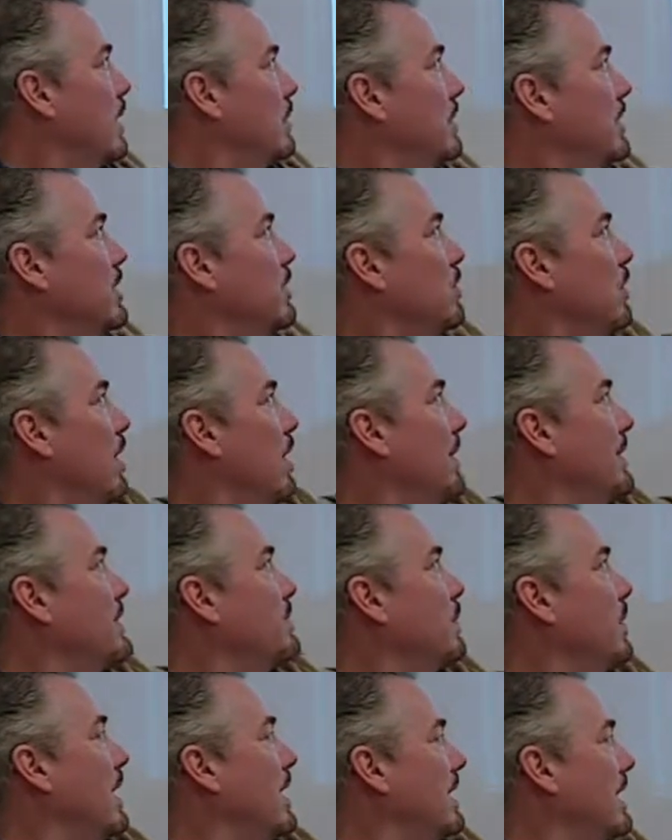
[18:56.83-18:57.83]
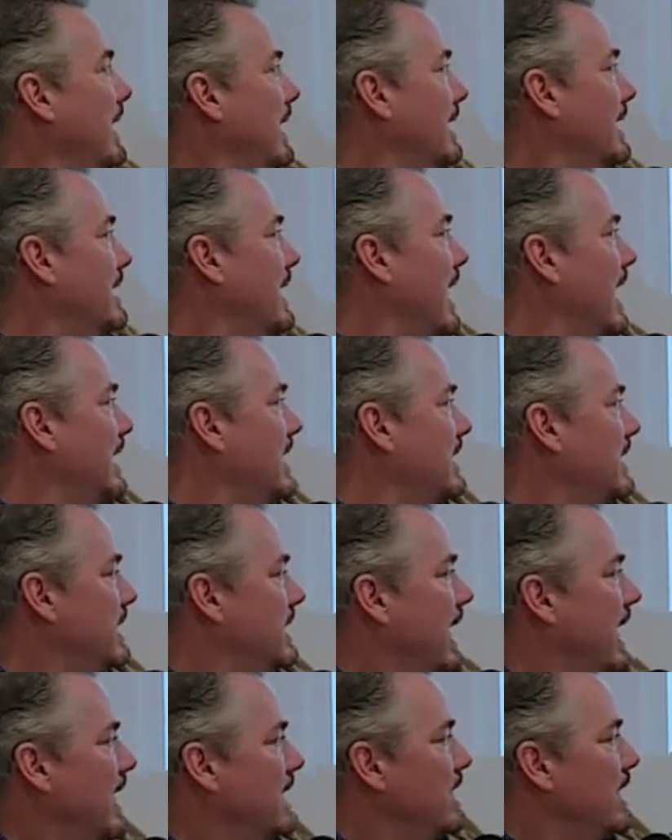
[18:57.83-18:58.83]
But you always want like nice
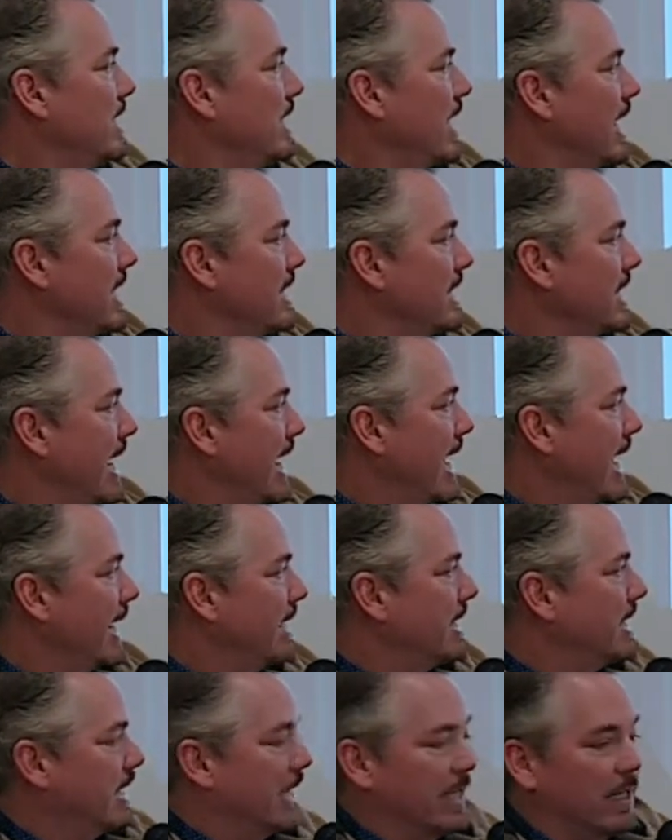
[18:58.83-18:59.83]
staging, nice acting.